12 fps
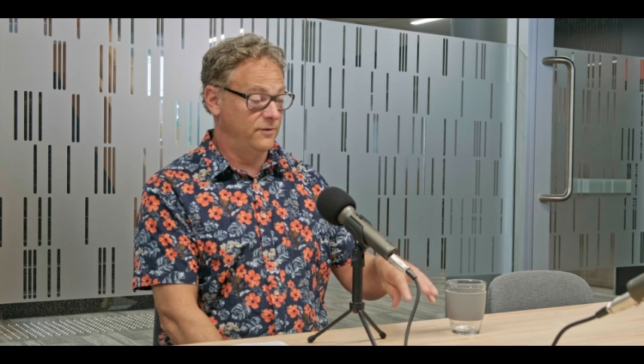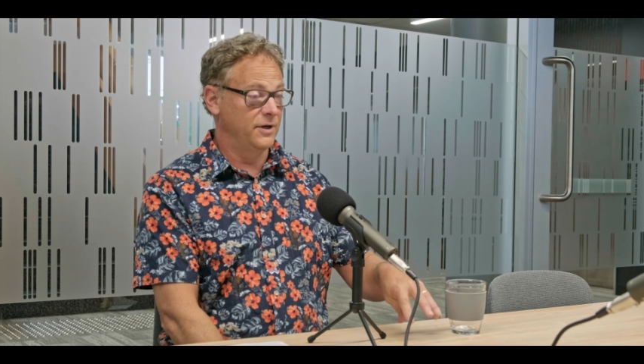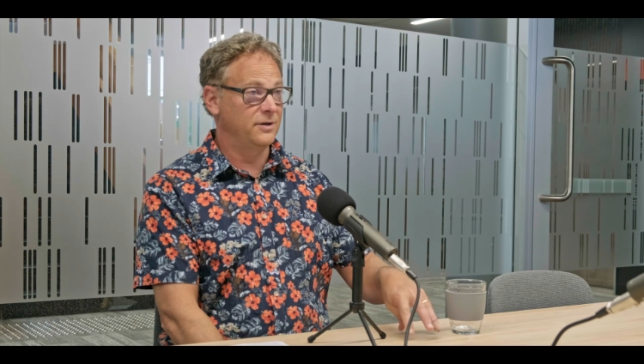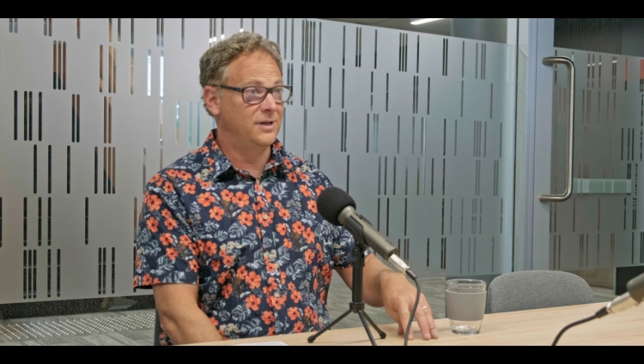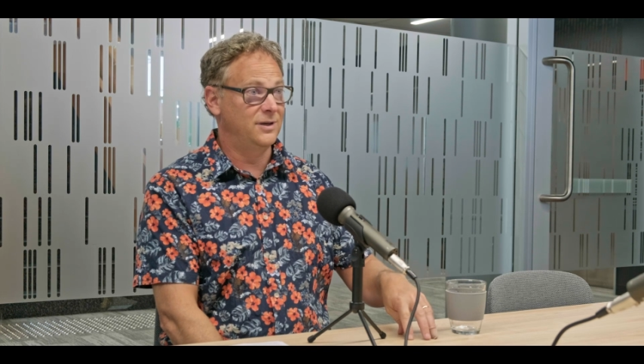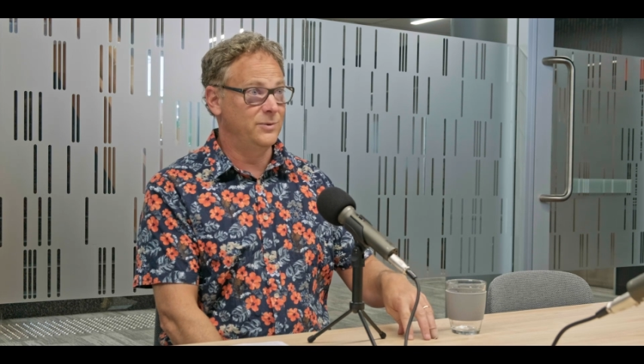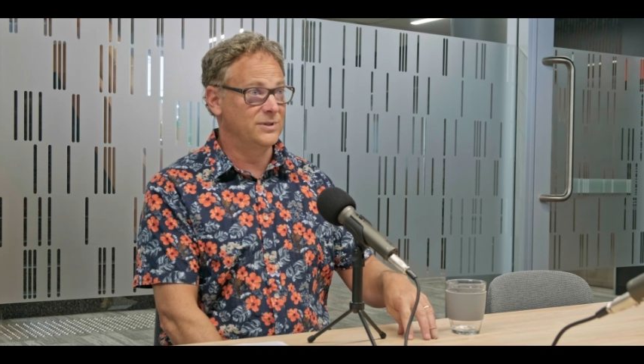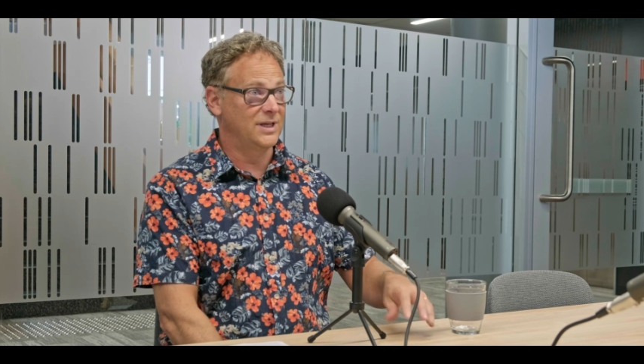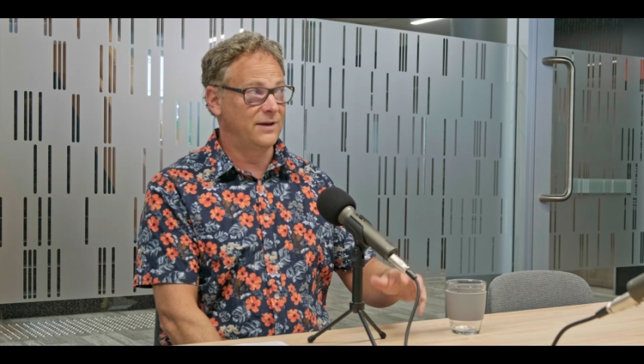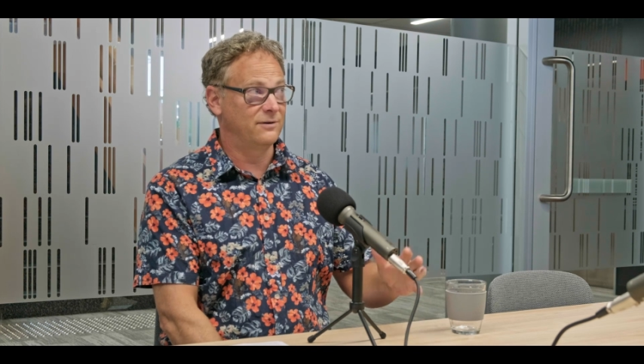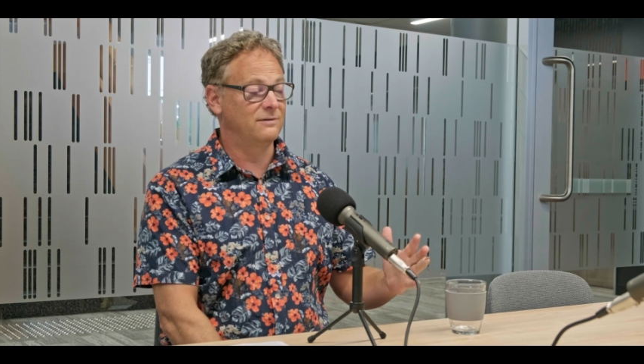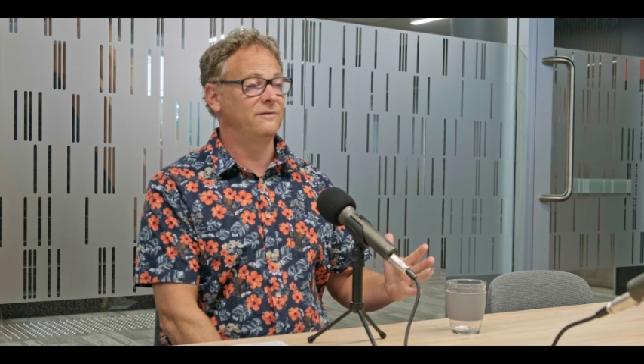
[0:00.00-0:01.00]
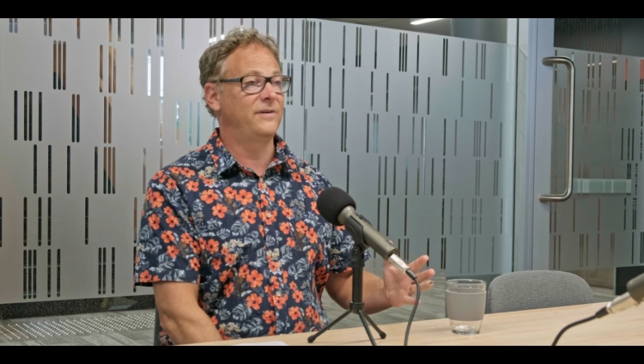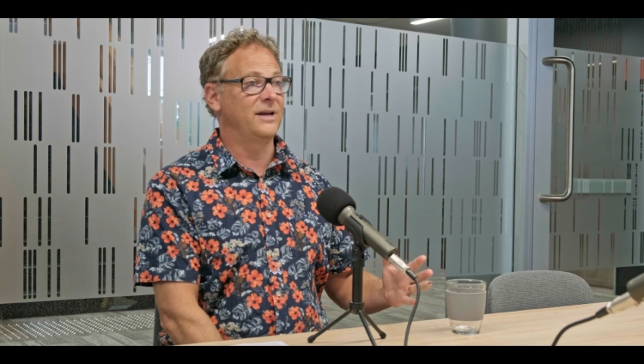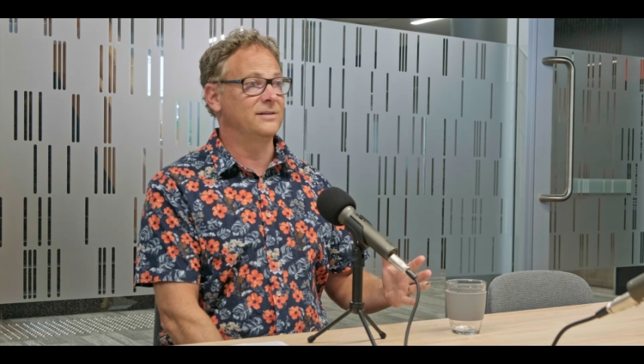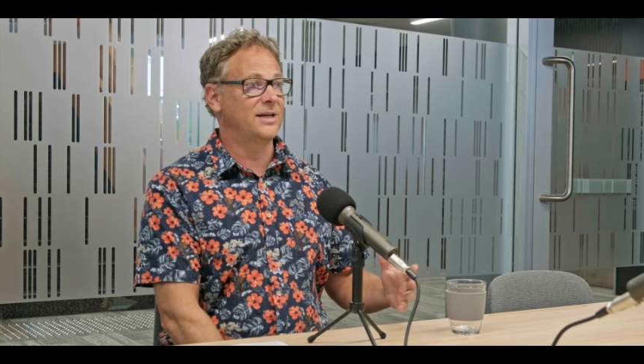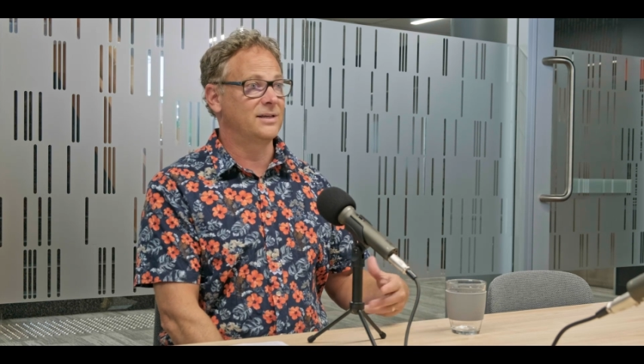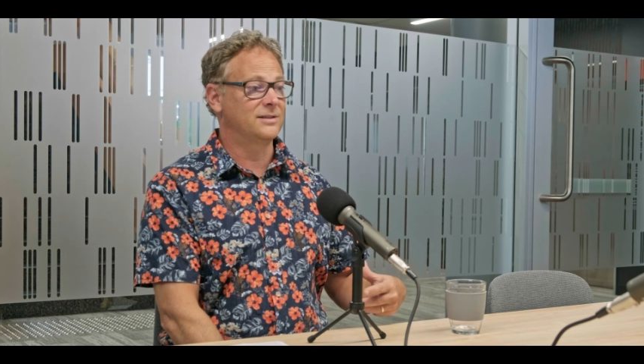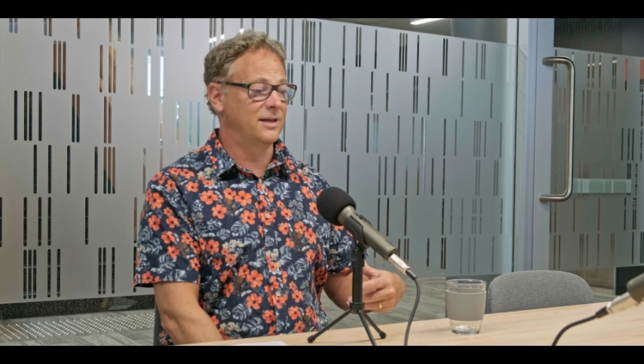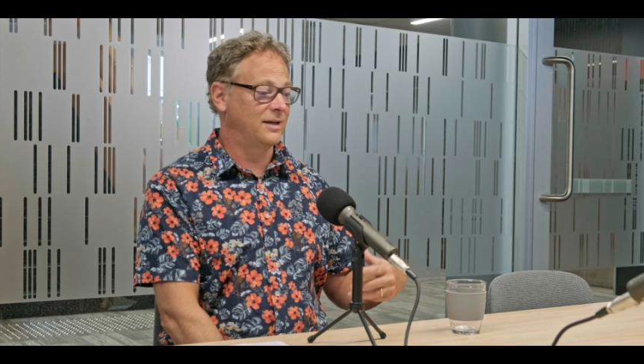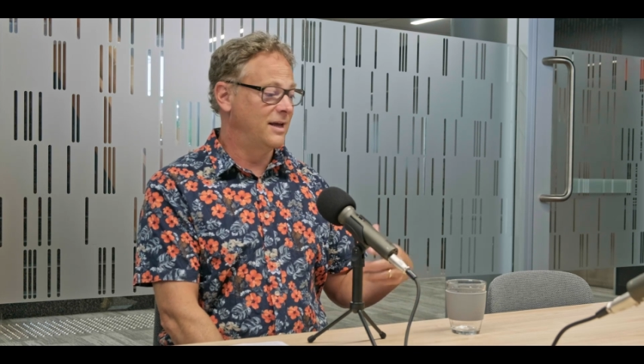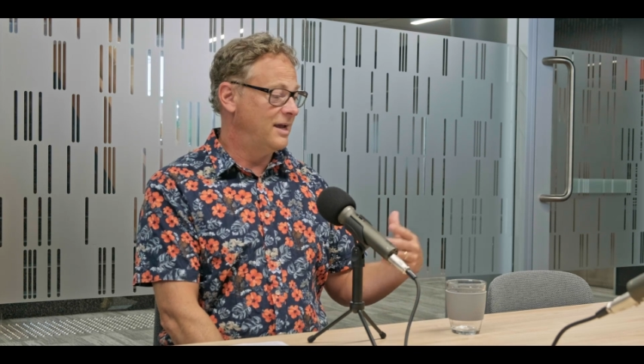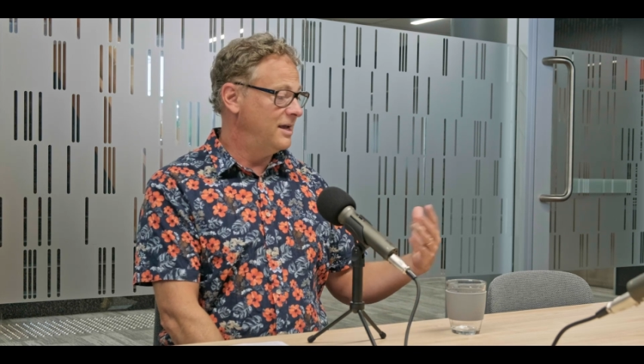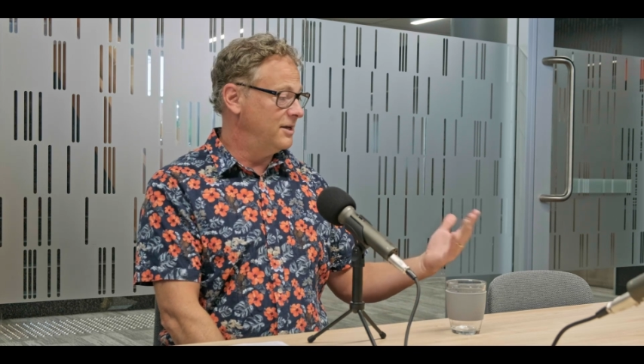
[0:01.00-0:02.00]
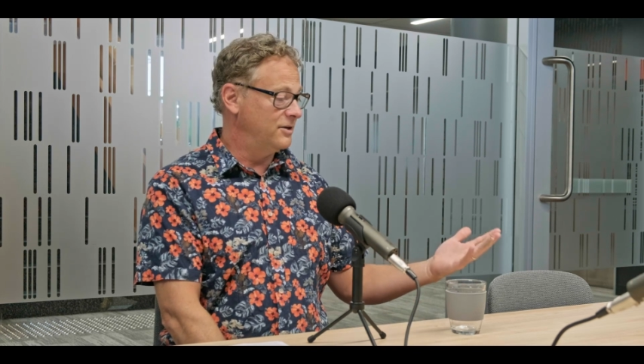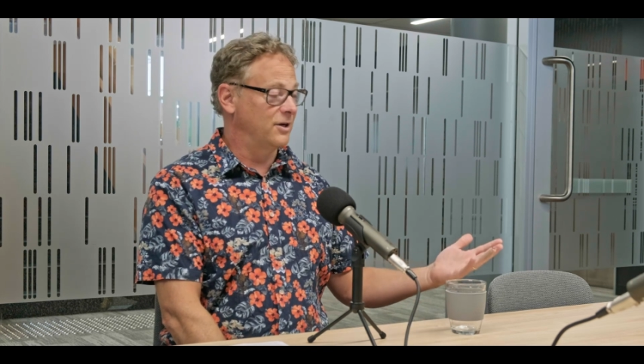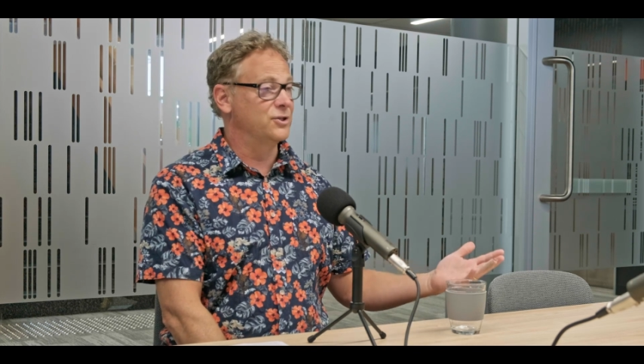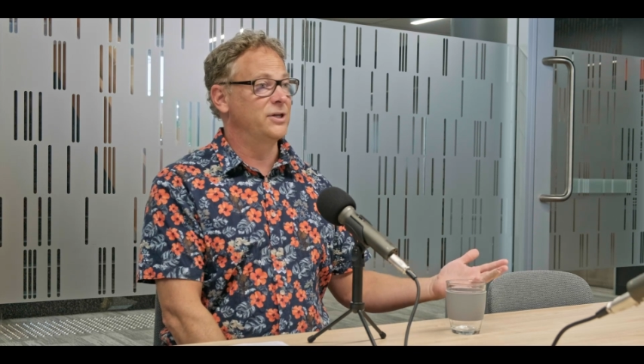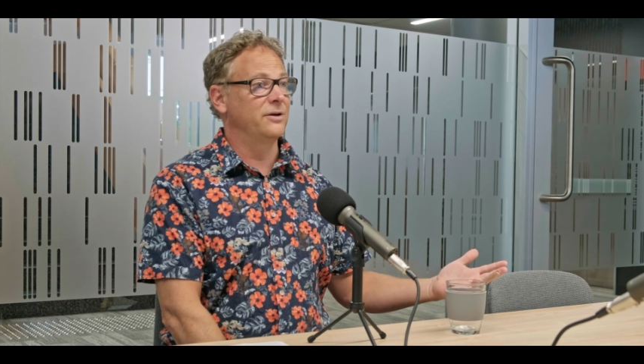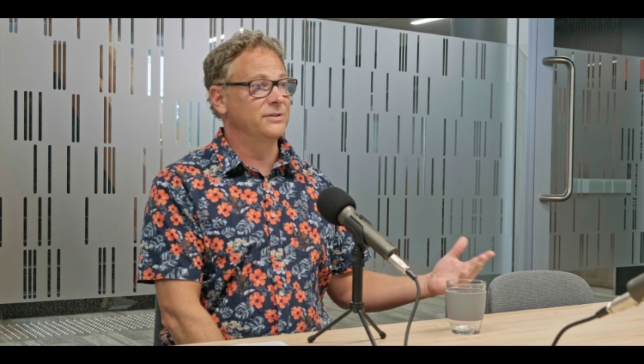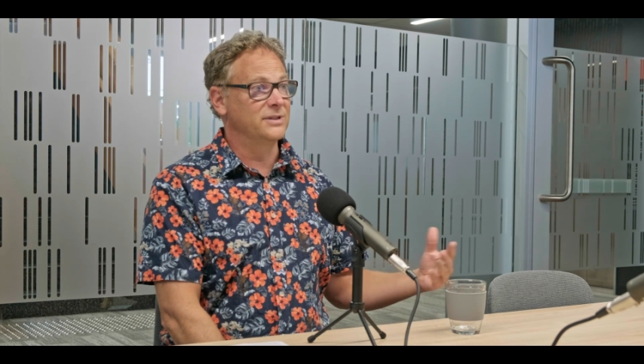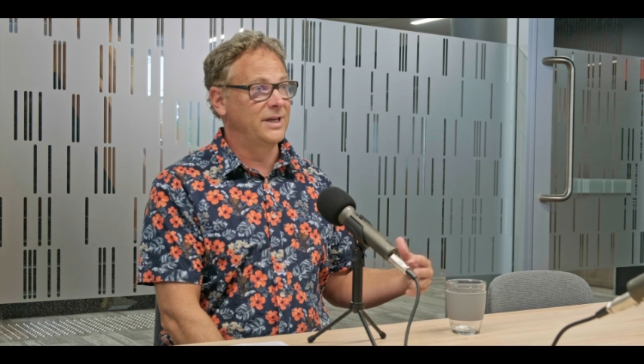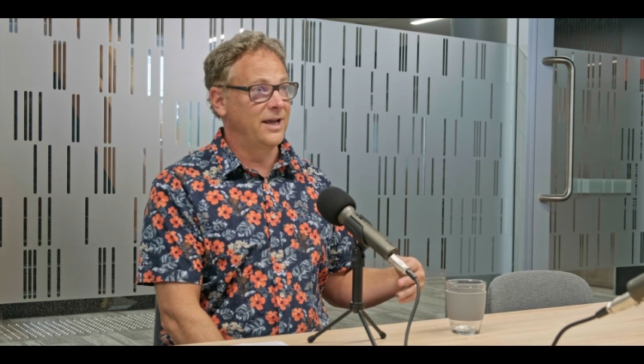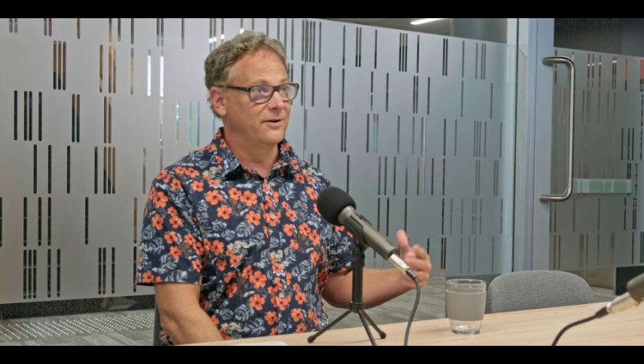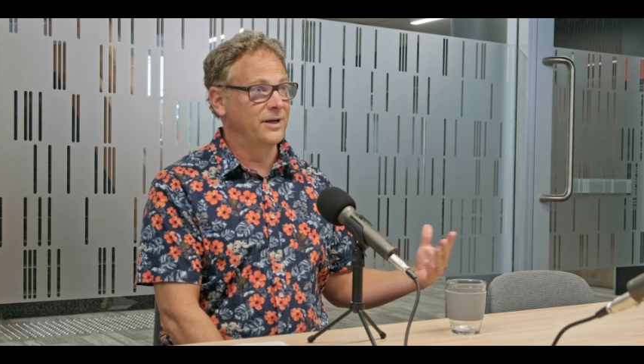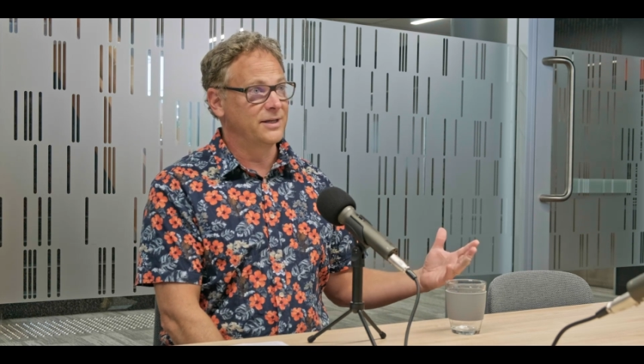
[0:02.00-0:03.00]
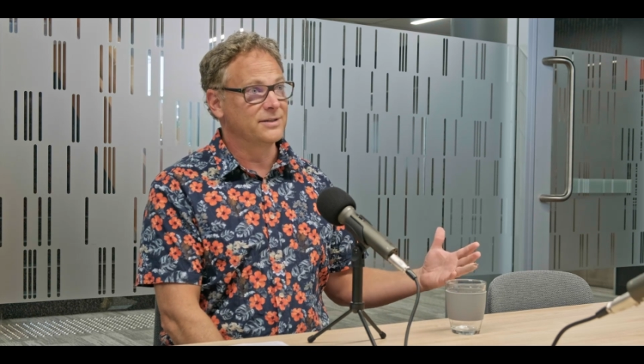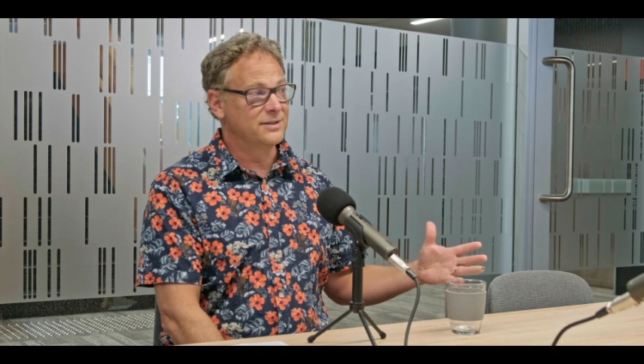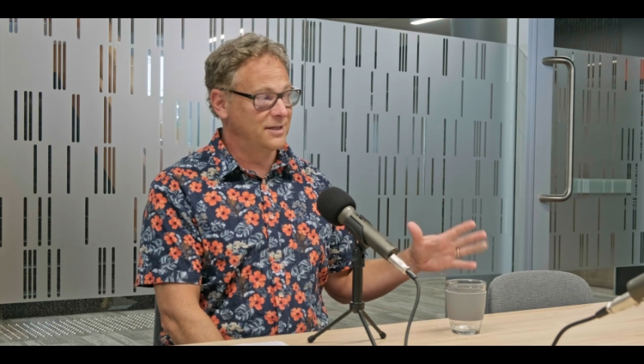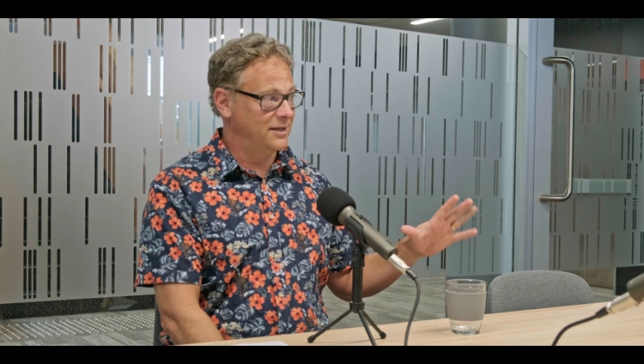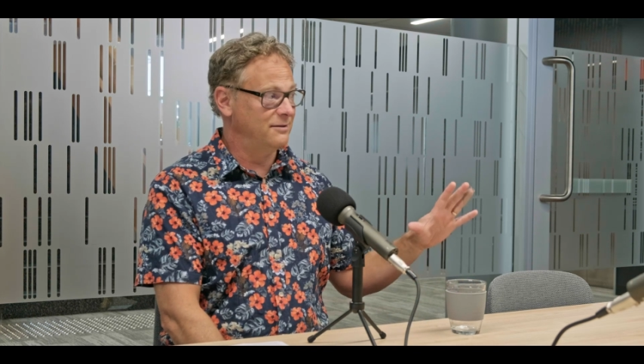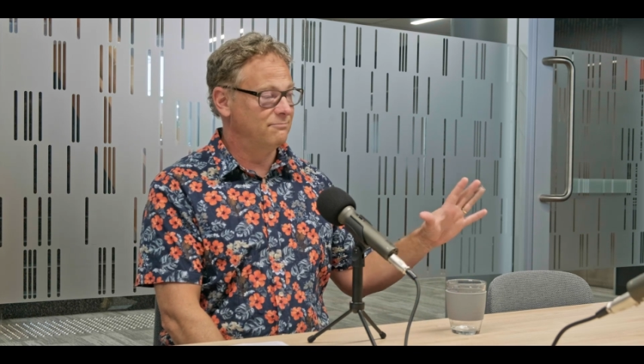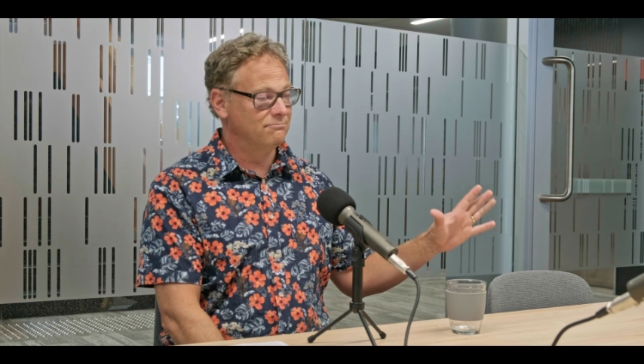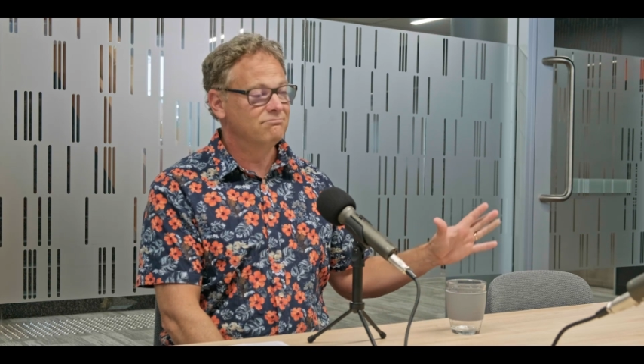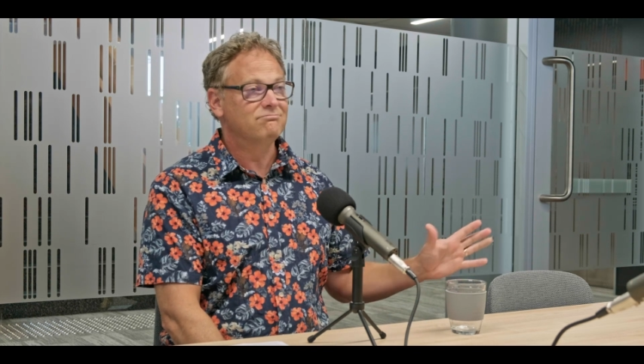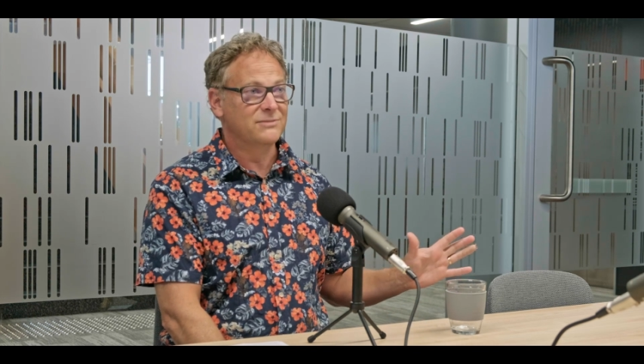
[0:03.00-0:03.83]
You've got your KiwiSaver, fantastic. You've got a shares account, I can see.